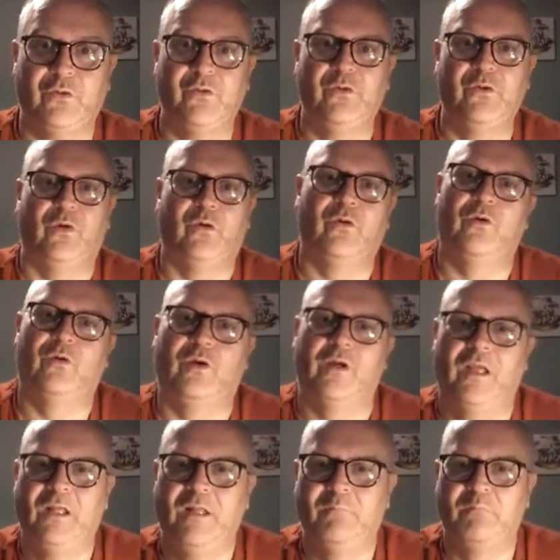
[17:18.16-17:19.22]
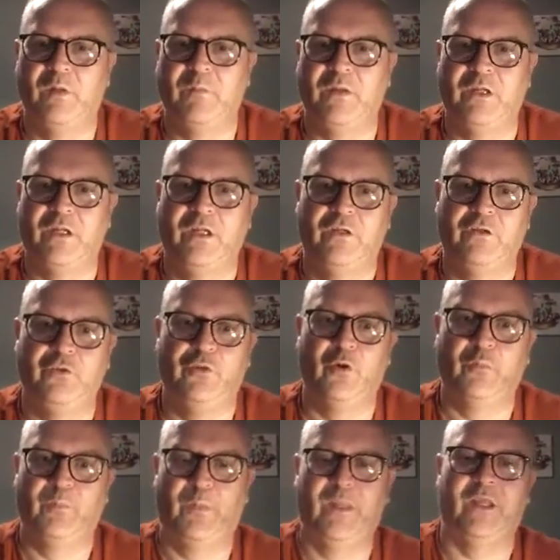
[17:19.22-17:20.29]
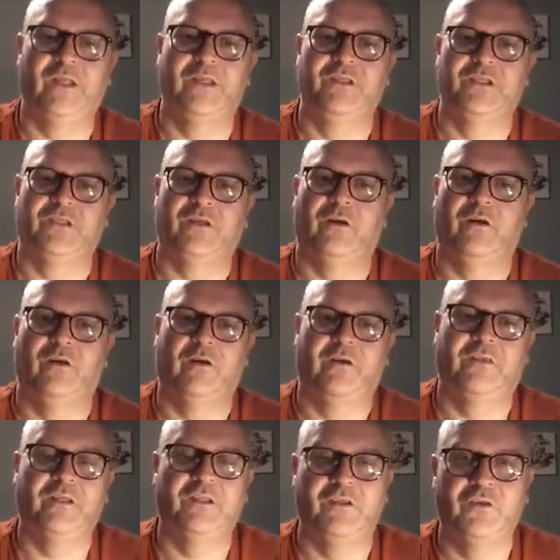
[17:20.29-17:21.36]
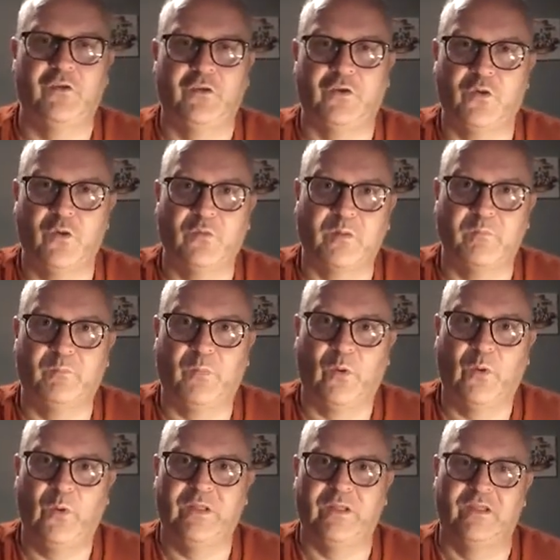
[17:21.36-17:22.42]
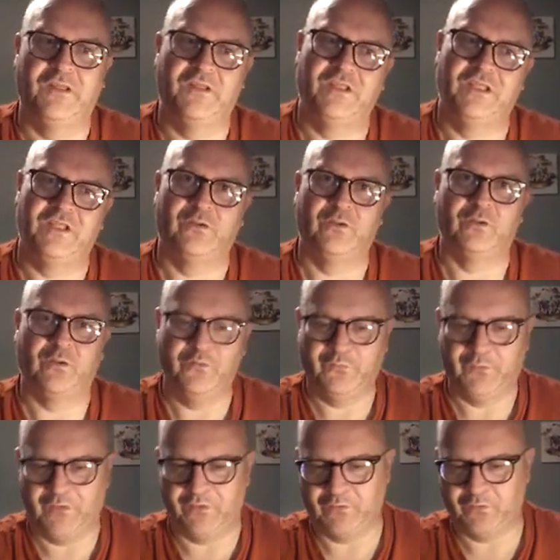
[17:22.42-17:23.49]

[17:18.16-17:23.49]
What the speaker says: you, or maybe your parents are thinking you're the golden boy and that she's no good for you.